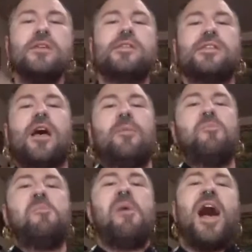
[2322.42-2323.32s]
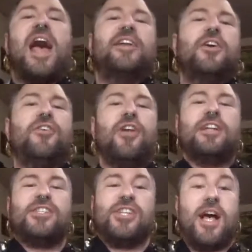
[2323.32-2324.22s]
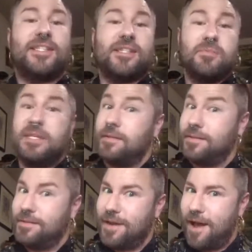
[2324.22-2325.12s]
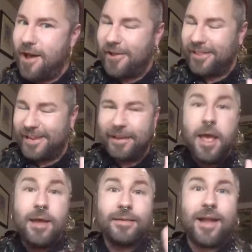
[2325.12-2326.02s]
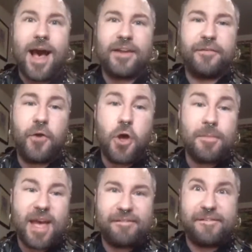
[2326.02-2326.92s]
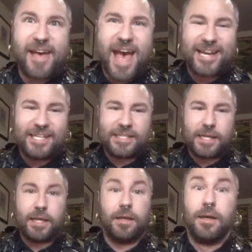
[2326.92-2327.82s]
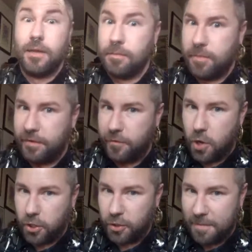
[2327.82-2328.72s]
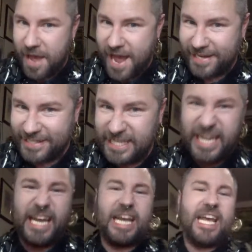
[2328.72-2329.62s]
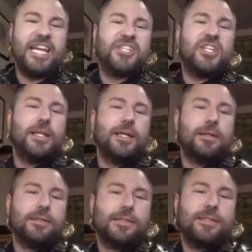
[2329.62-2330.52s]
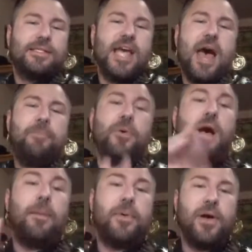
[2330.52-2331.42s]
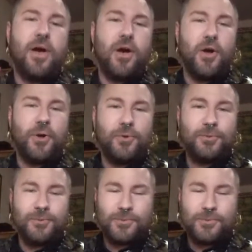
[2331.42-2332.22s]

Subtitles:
Some minor adjustments, darling, not for my vanity, but for humanity. Each little step above.